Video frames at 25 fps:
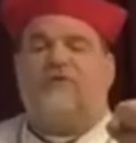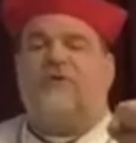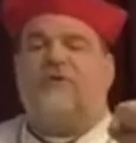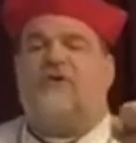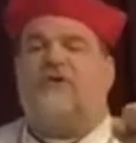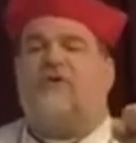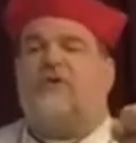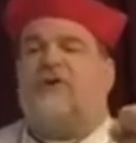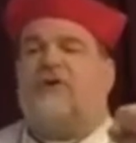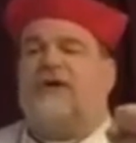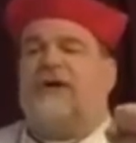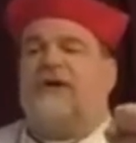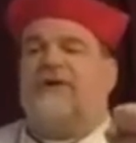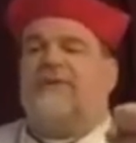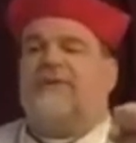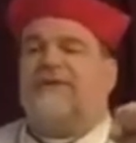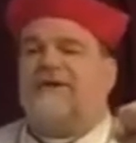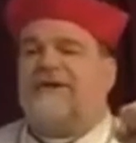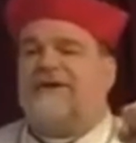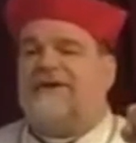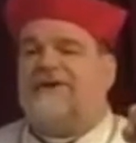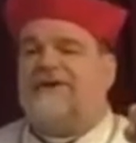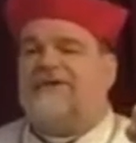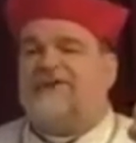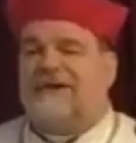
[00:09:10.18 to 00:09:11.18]
recording,
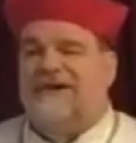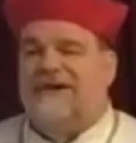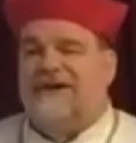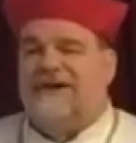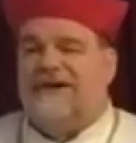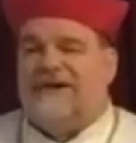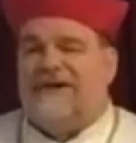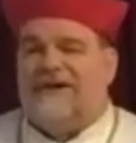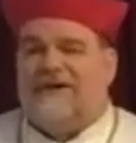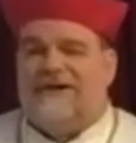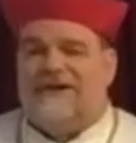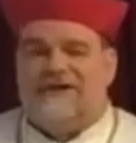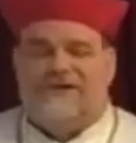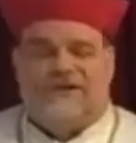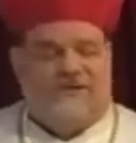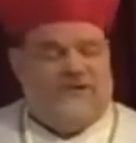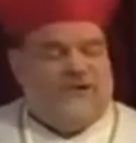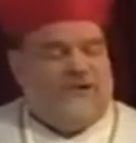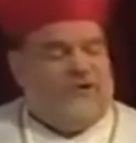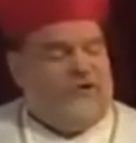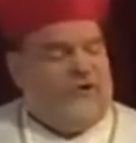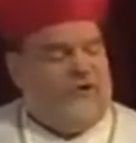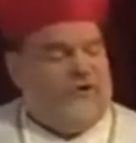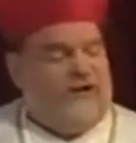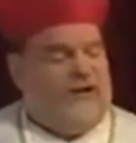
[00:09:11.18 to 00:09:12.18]
because there's a
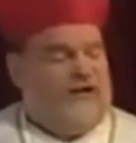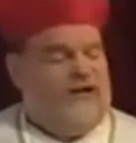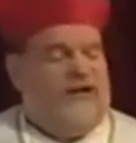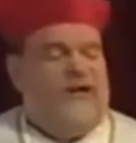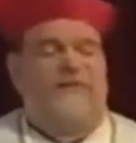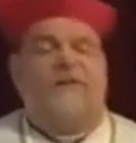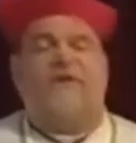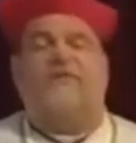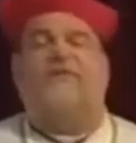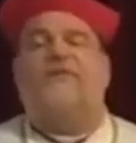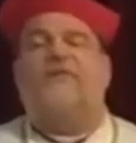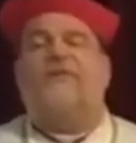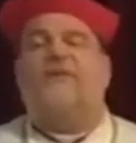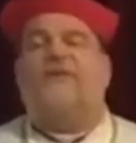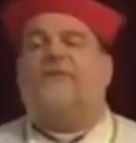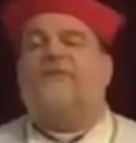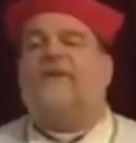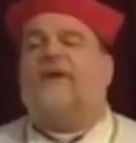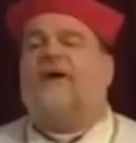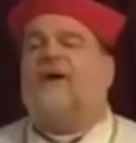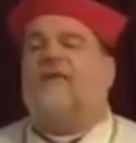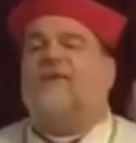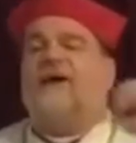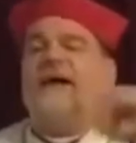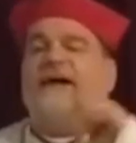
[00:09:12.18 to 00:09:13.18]
recording coming from the
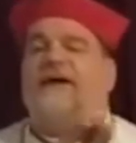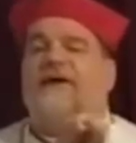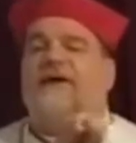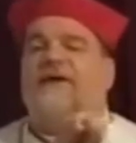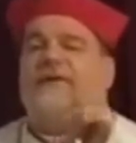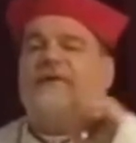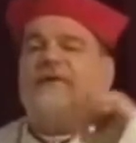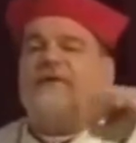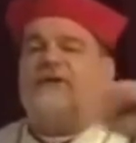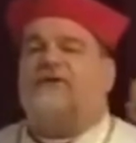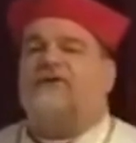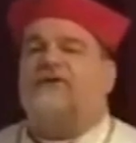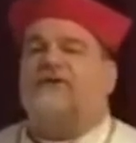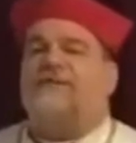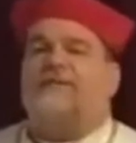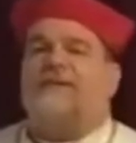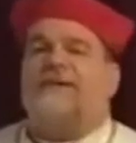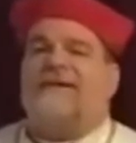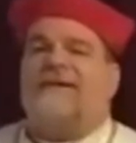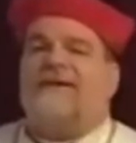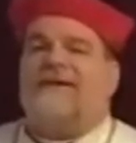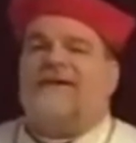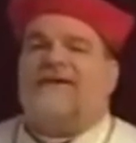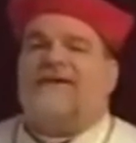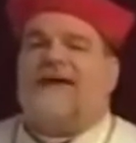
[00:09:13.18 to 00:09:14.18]
lapel mic of the bishop
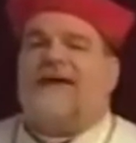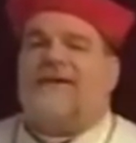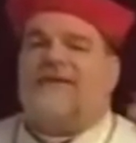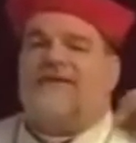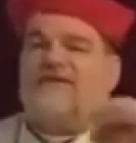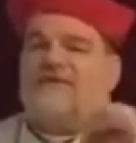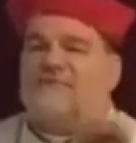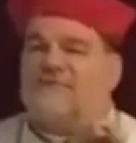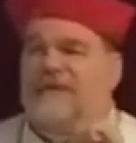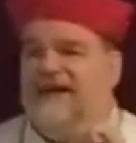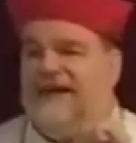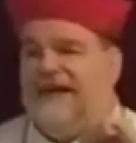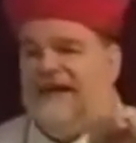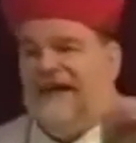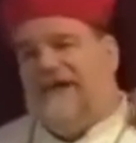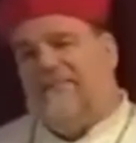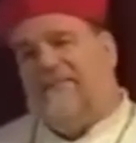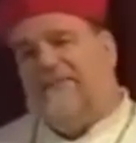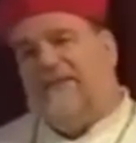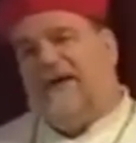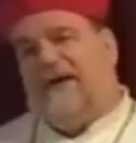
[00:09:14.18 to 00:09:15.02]
that was made,